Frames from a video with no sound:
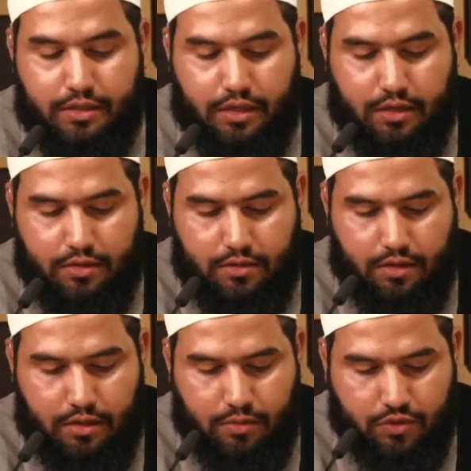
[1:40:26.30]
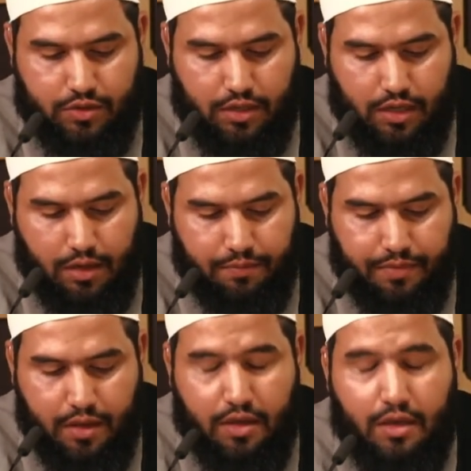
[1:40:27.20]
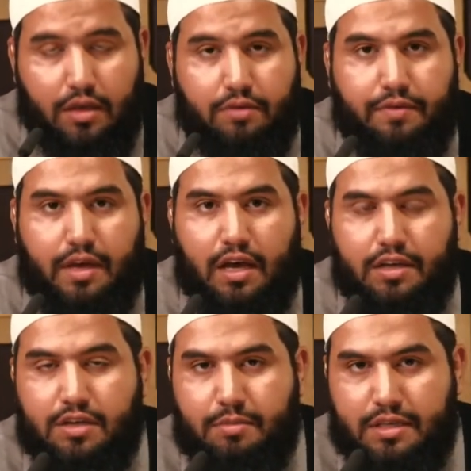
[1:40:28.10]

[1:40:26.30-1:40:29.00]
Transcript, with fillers: Dear brothers, Qanat Fadak al